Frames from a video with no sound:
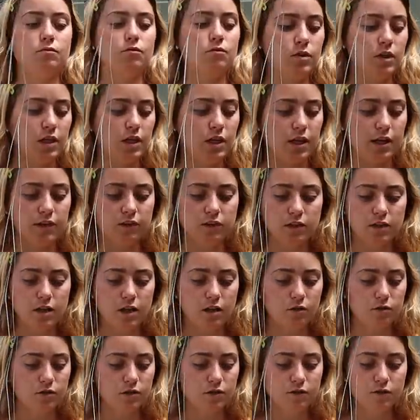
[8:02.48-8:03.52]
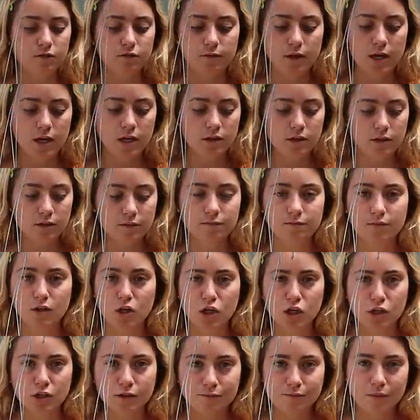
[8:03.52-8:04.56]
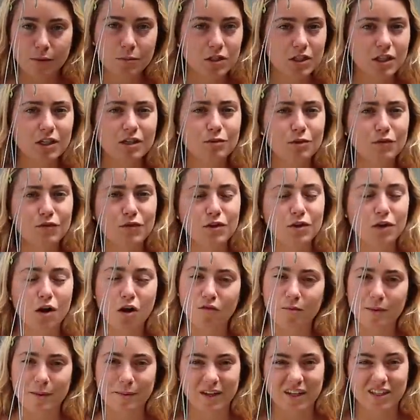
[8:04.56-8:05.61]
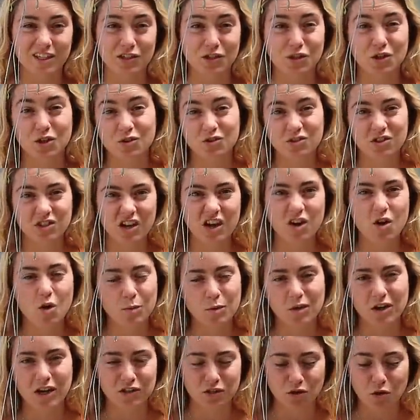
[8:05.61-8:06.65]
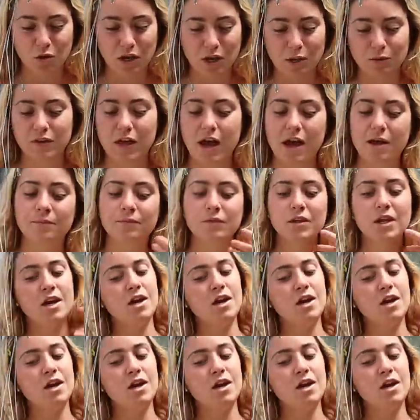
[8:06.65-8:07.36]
really like the colors of it, her. I'm just gonna refer to all of my plants as hers. I hope you guys are okay with that.